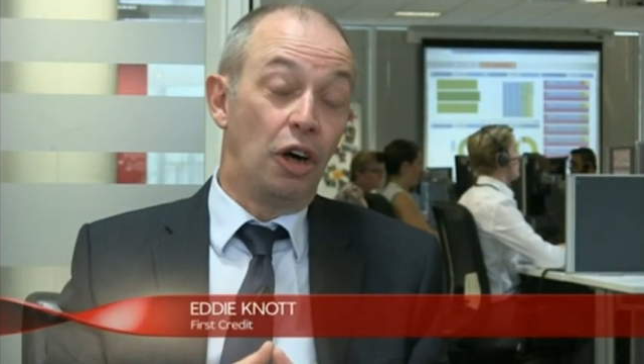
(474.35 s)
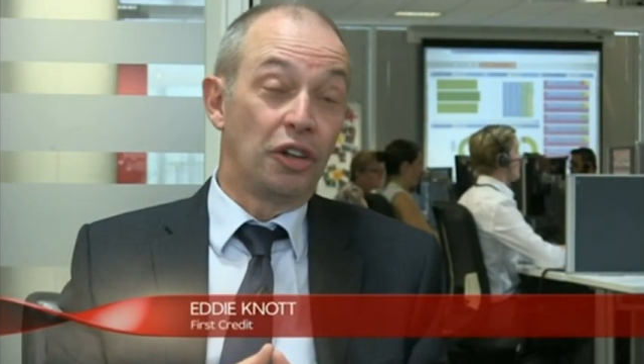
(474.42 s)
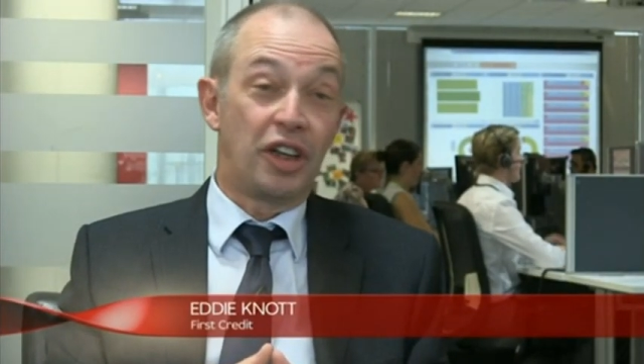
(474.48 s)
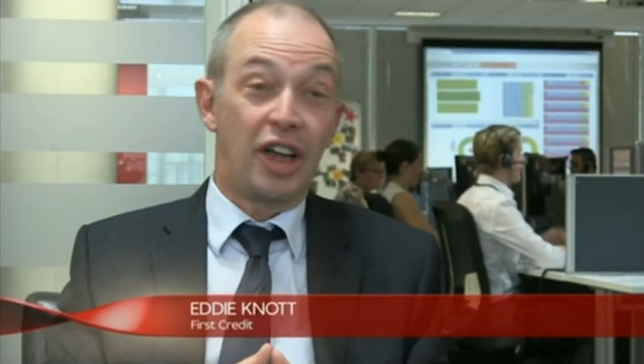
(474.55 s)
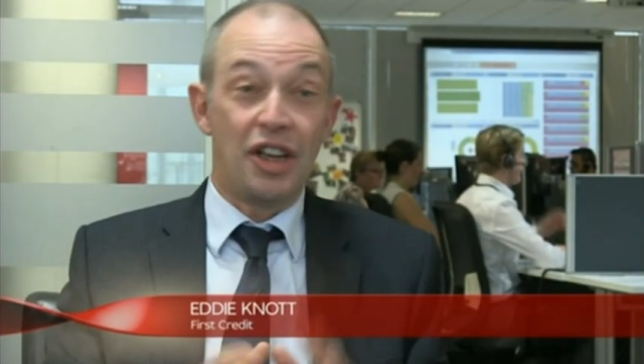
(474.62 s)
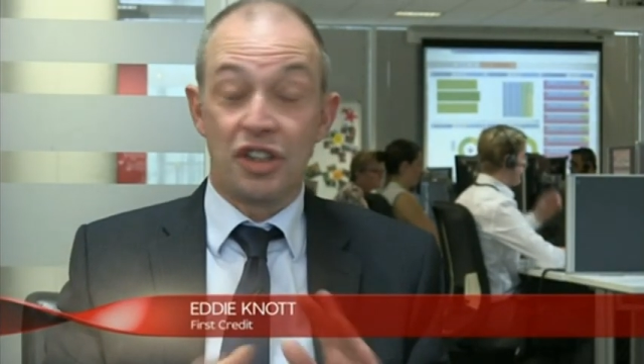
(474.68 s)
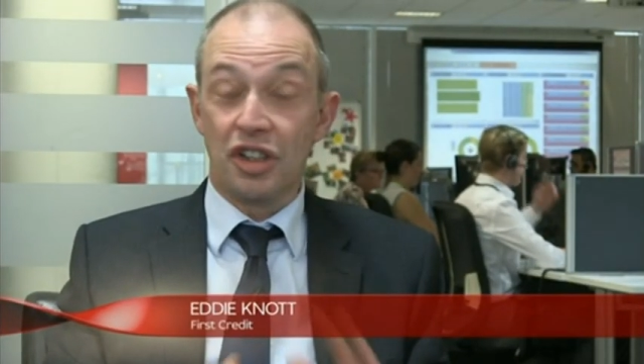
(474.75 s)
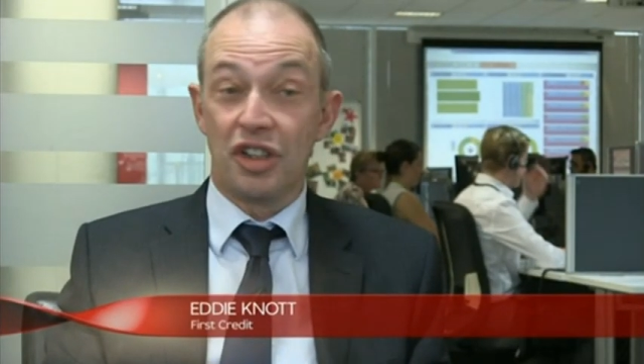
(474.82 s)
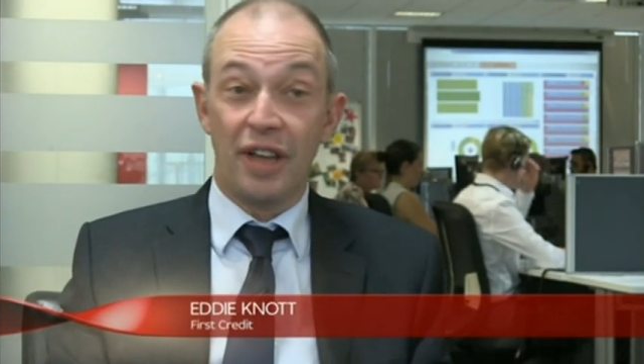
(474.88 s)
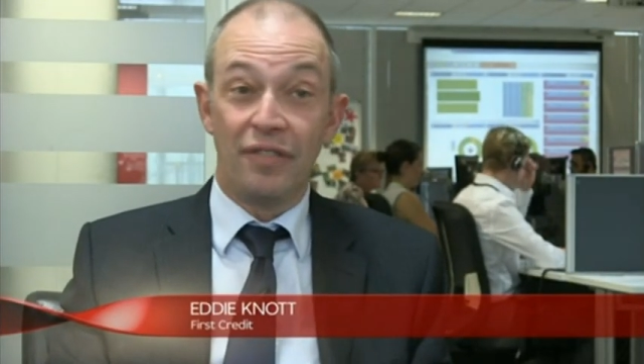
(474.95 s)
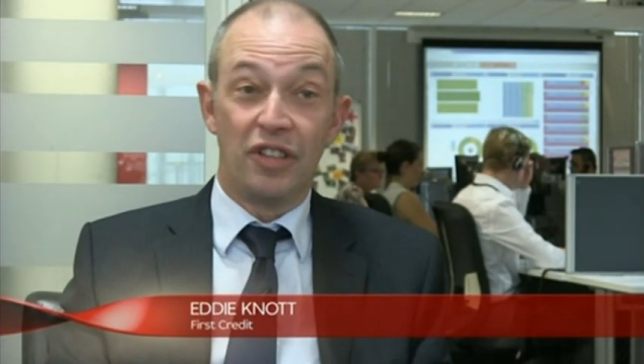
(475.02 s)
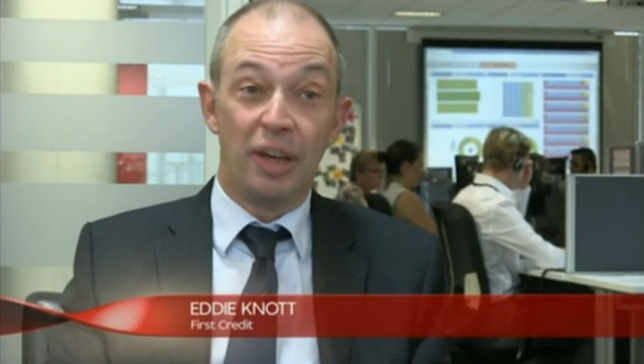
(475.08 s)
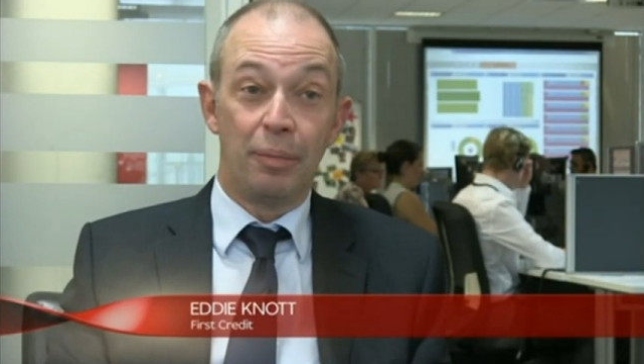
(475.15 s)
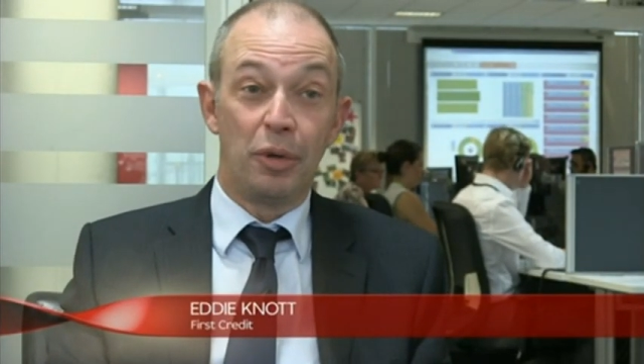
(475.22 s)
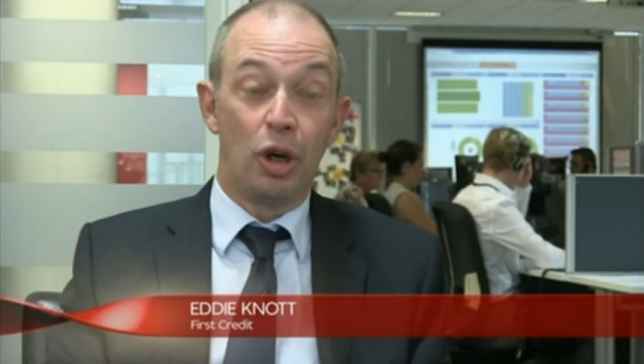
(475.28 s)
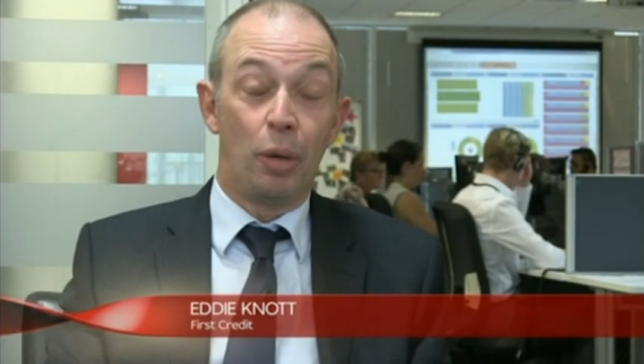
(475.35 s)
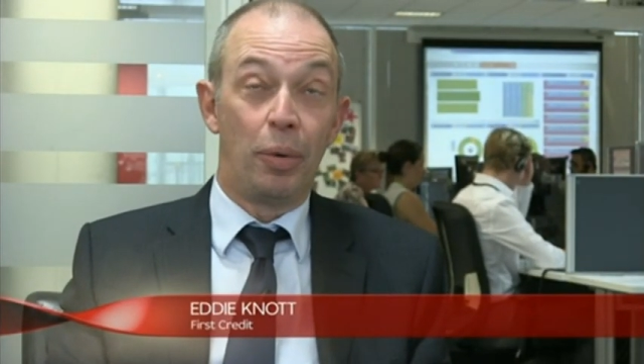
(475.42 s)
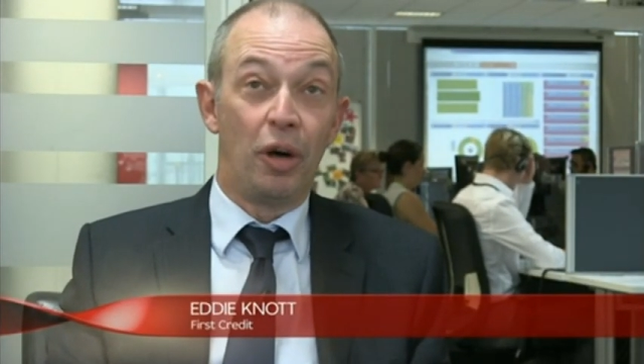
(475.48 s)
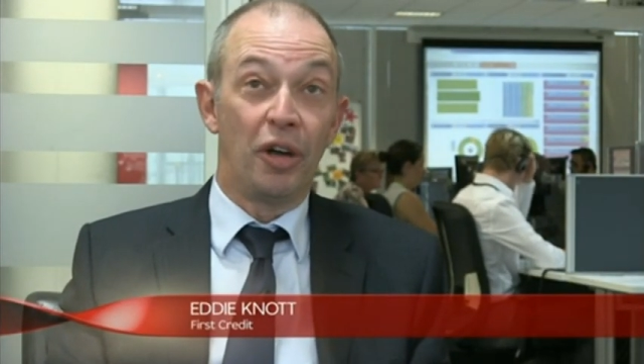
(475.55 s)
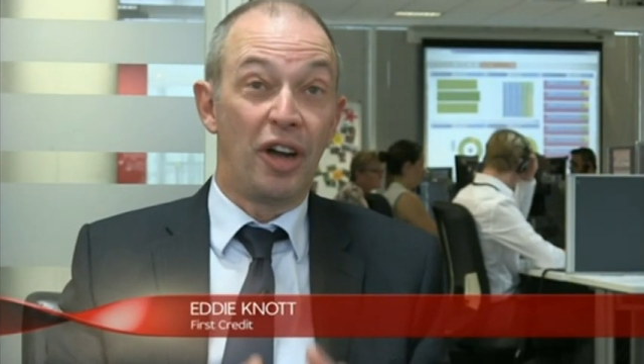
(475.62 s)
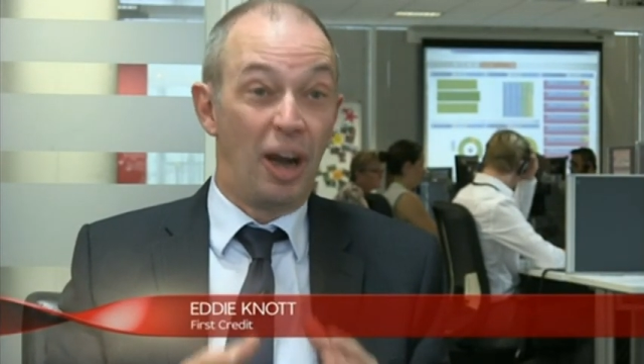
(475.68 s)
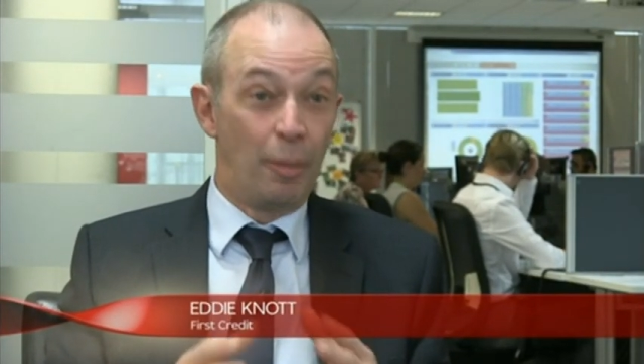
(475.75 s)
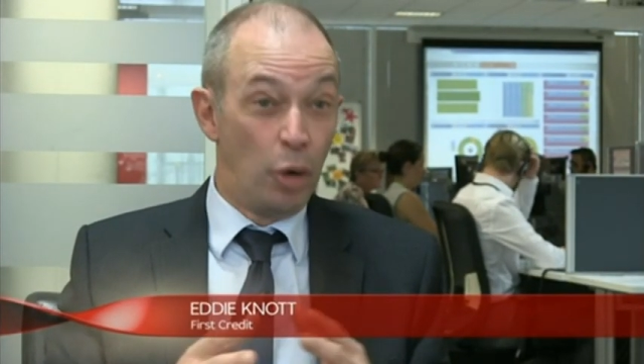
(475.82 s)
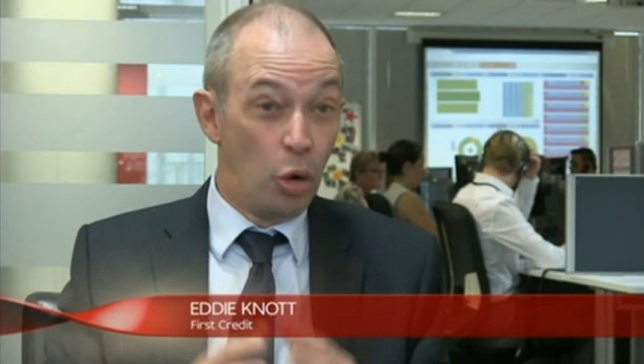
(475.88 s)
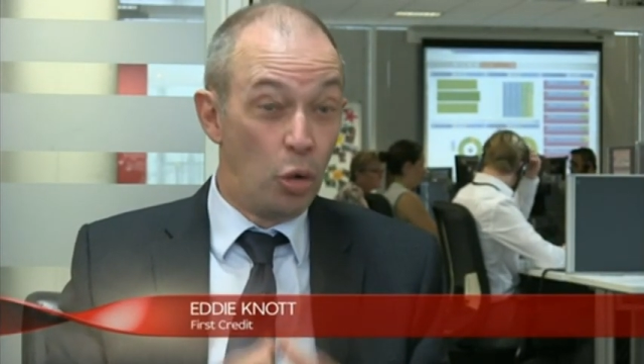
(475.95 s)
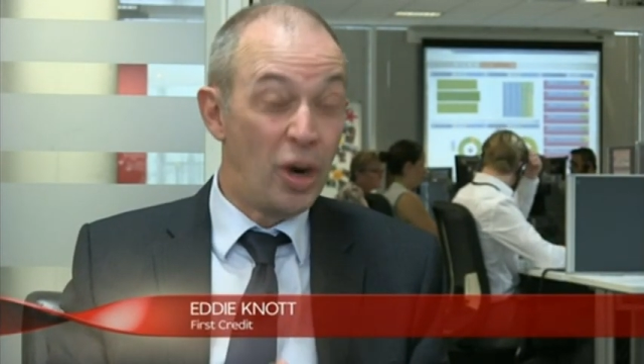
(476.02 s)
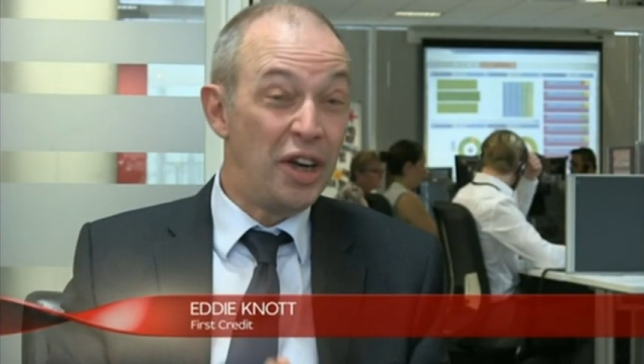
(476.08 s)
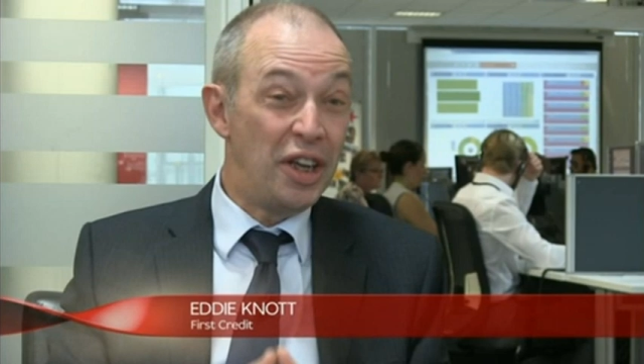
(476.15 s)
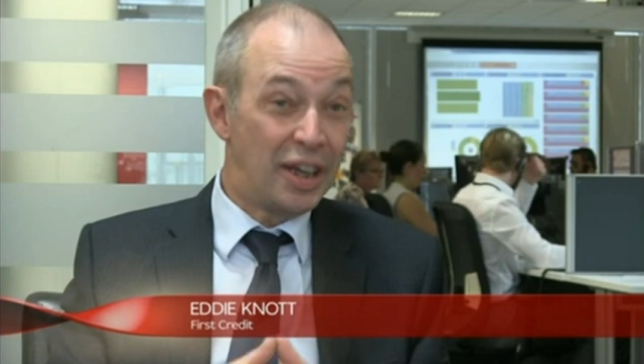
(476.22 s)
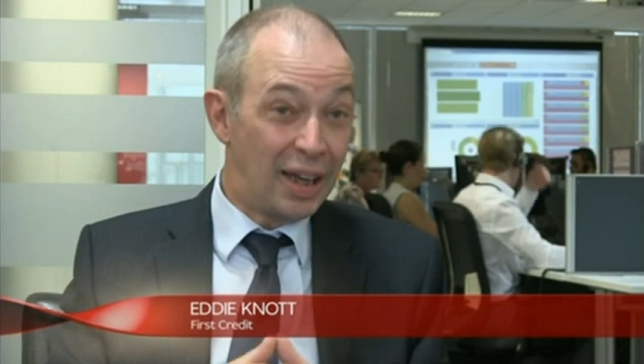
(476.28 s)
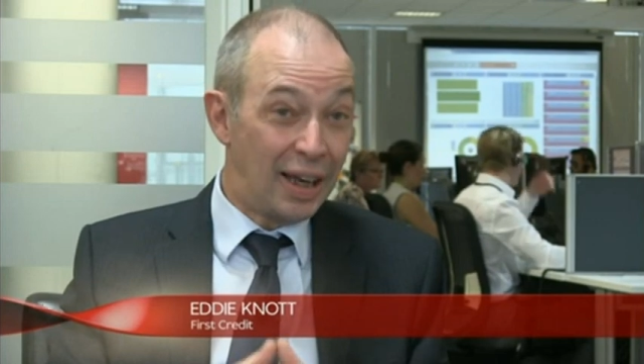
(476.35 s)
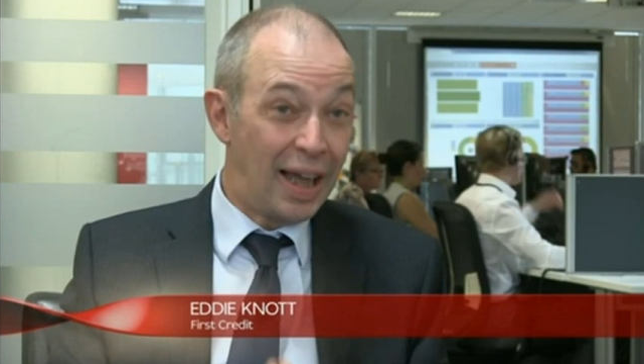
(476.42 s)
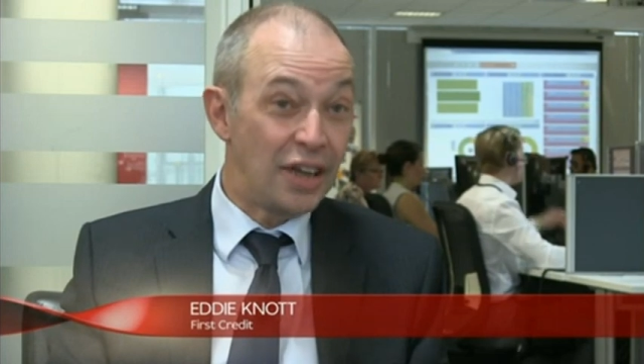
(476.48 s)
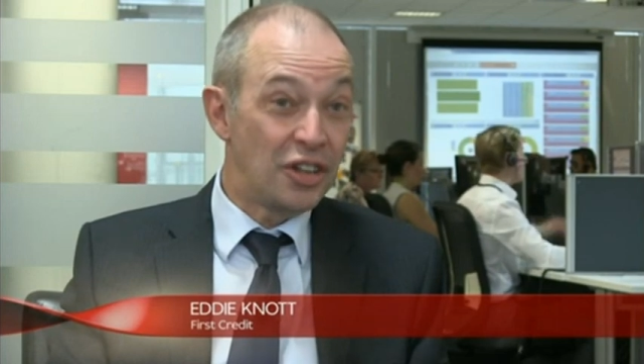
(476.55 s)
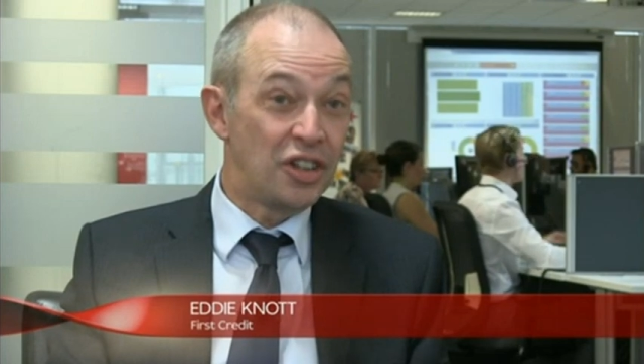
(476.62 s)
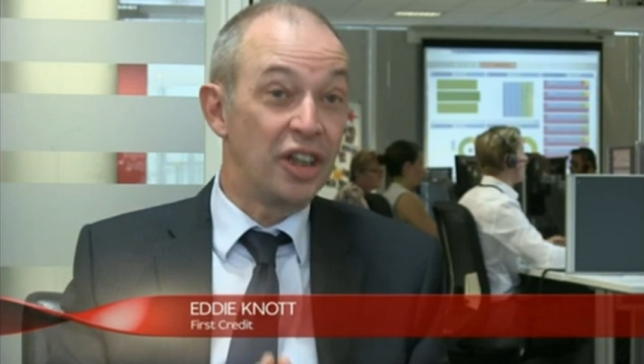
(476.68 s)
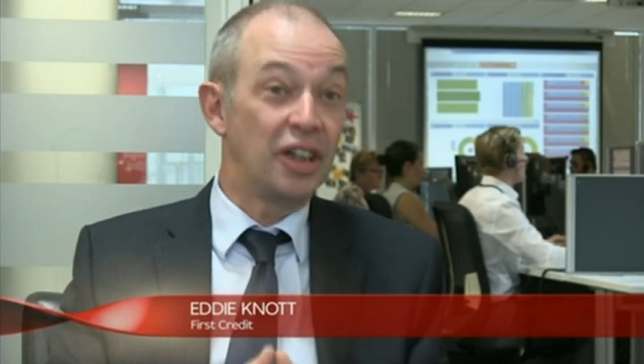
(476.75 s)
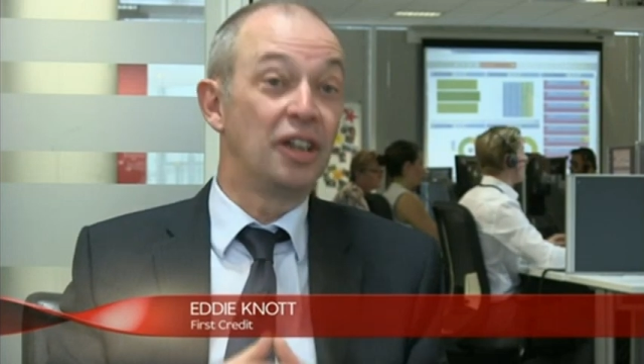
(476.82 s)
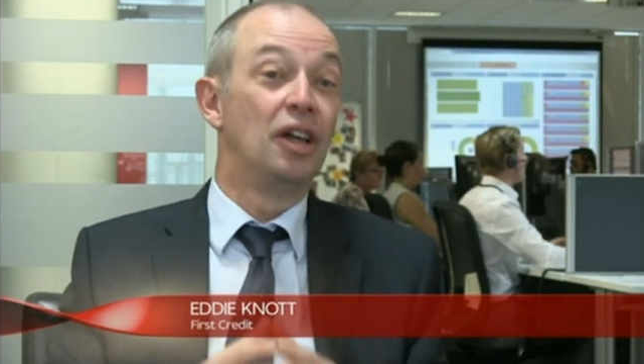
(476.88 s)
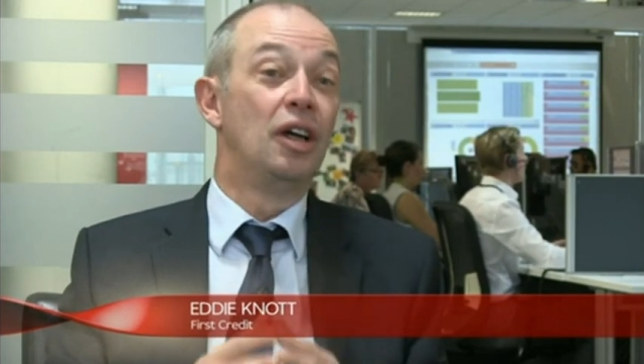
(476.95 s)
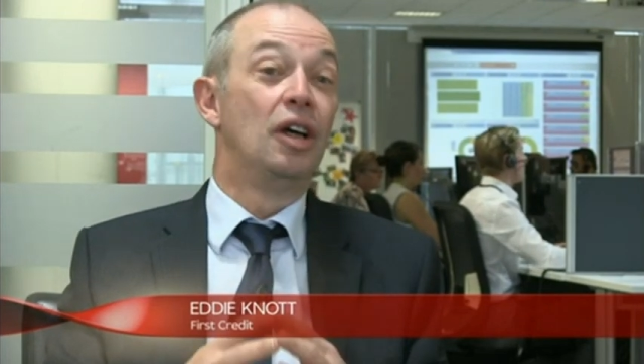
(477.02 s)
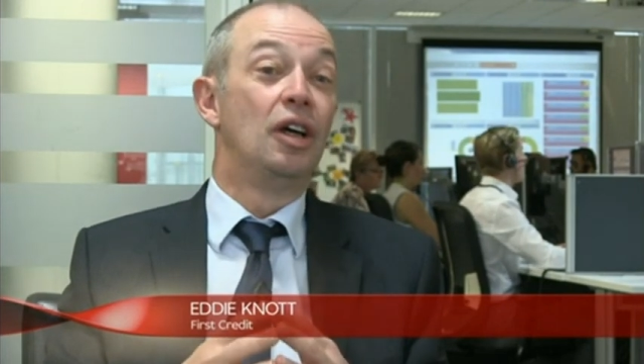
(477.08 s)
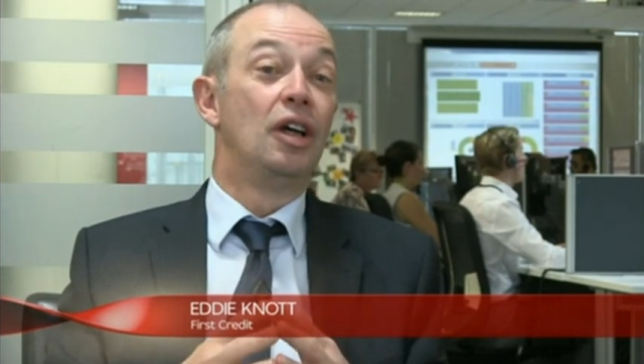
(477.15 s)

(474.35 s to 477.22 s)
on cases they've given up on, I'm already collecting